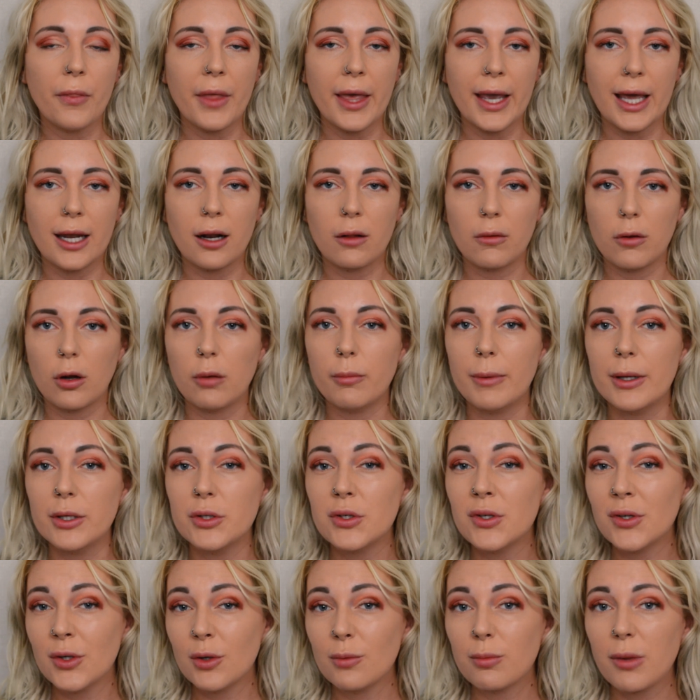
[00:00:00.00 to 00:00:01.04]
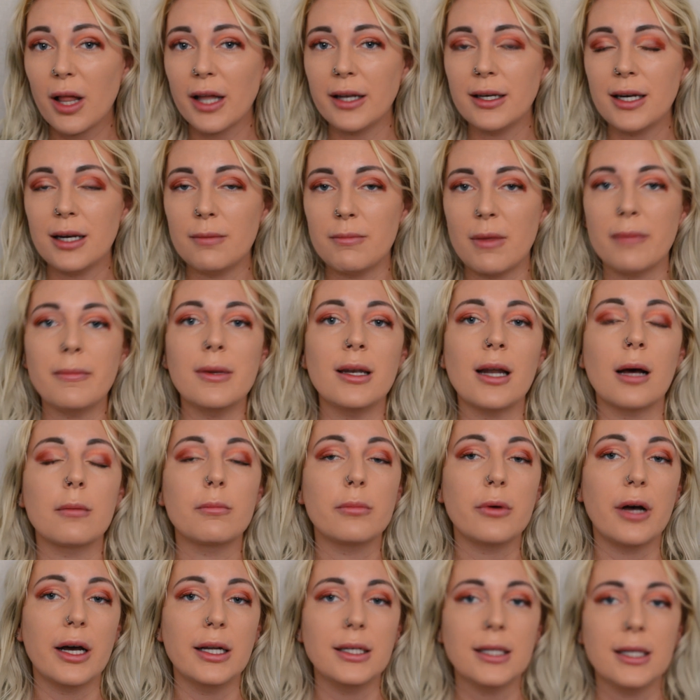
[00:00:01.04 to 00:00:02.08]
They get a little bit too blended, maybe not
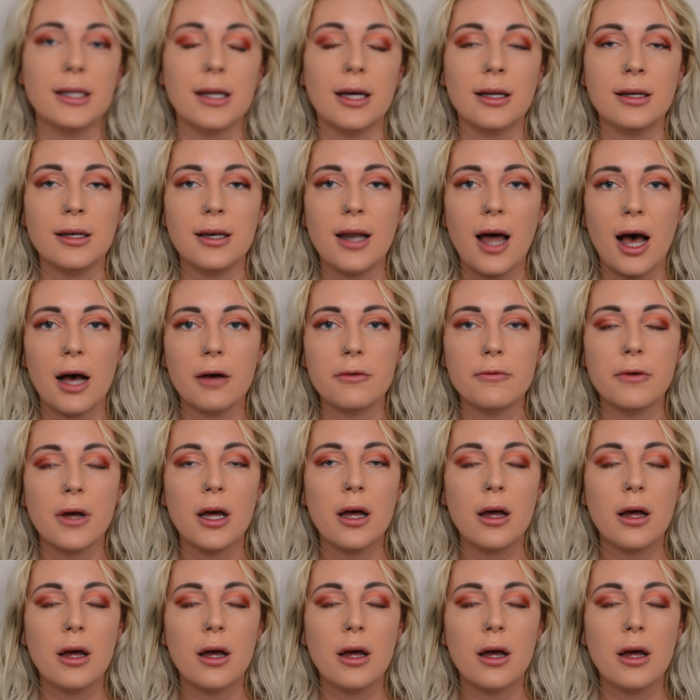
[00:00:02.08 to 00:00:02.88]
blended enough,